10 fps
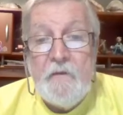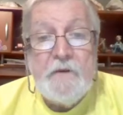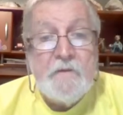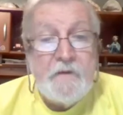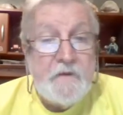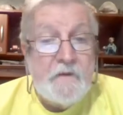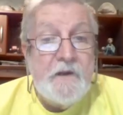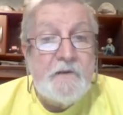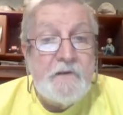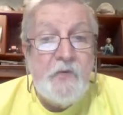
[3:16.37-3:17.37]
what it
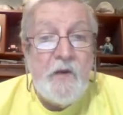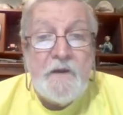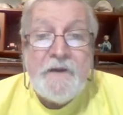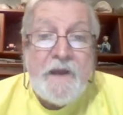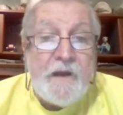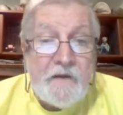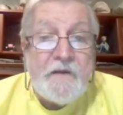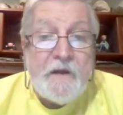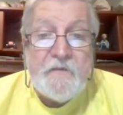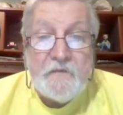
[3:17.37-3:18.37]
did is it brought in
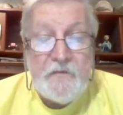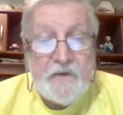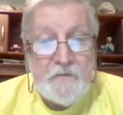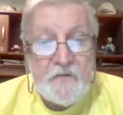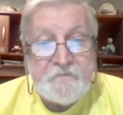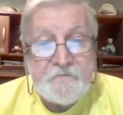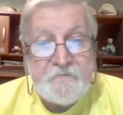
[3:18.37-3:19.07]
87 people.